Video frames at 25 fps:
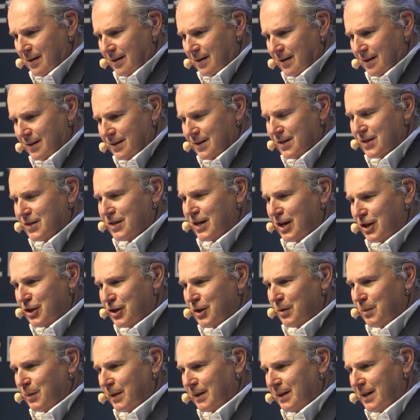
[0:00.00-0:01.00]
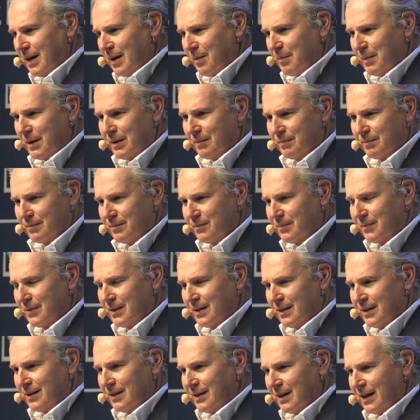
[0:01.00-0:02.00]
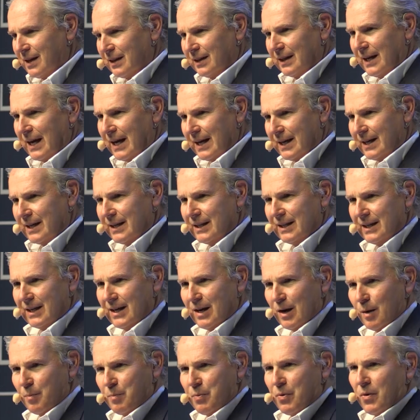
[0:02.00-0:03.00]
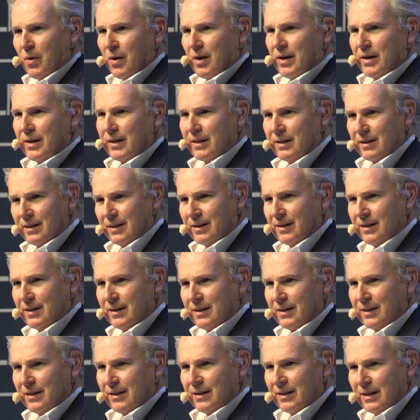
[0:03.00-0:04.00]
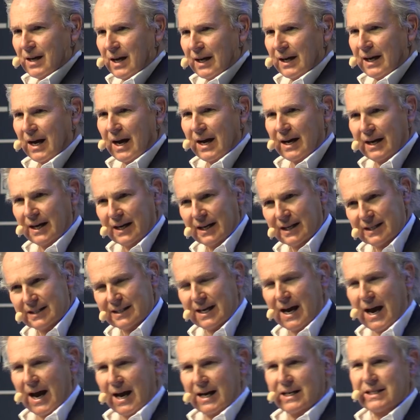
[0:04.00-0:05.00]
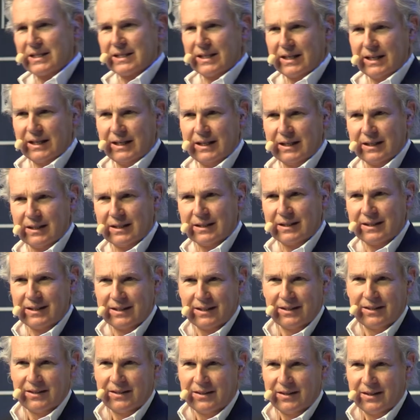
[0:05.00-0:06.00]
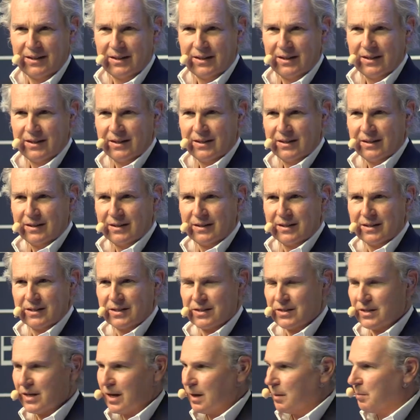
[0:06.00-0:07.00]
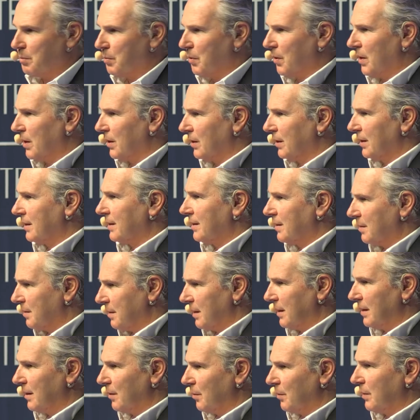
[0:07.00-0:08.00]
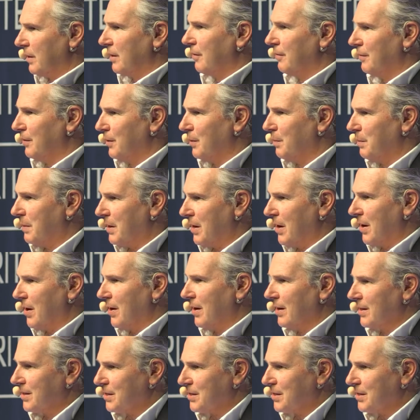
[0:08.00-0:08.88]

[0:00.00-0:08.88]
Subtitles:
discussion with them, and I landed in the airport, and I got in a taxi, and this young boy looked in the rearview mirror and